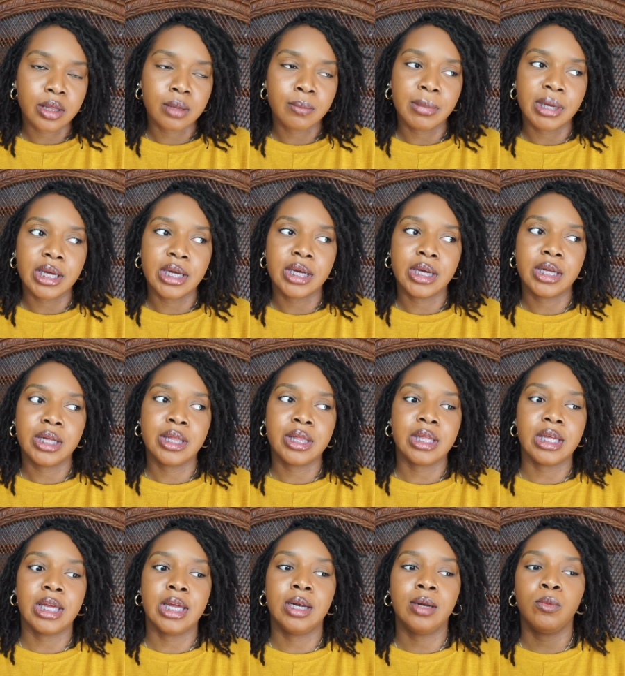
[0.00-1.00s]
because
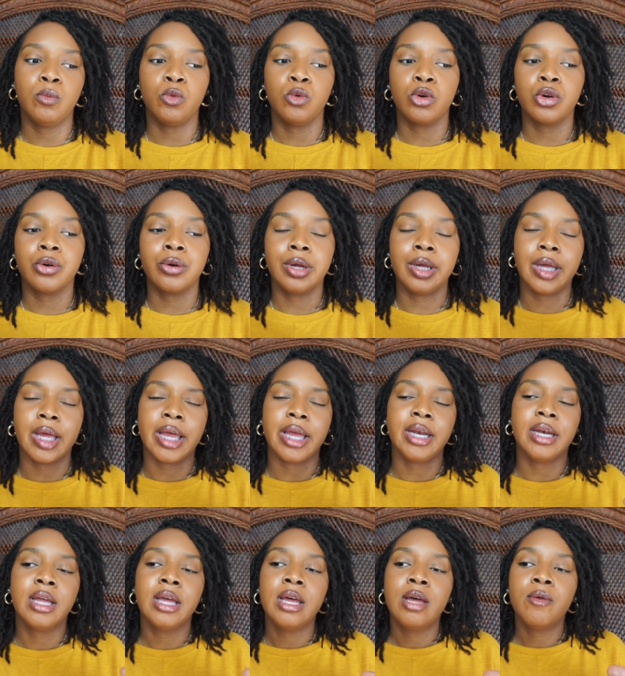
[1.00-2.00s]
it will create